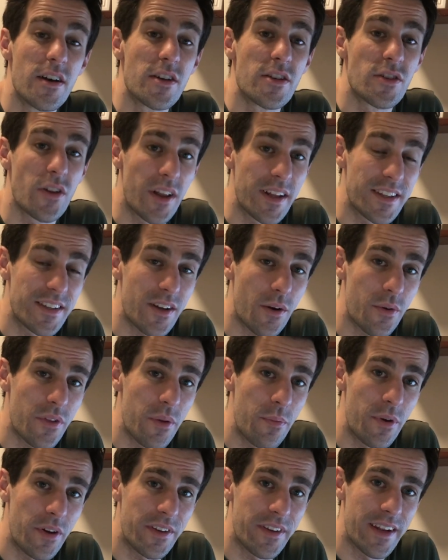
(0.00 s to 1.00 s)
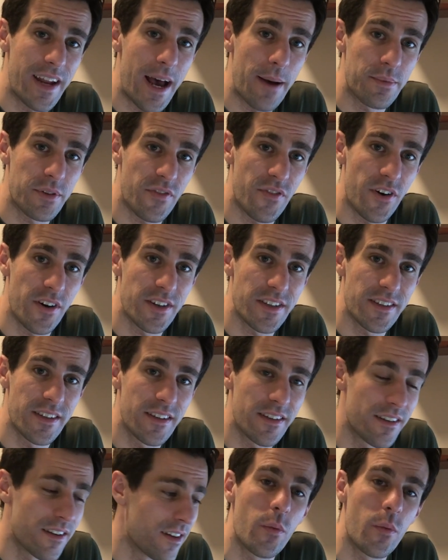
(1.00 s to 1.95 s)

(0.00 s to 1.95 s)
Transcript: So let's start with the built-in apps first.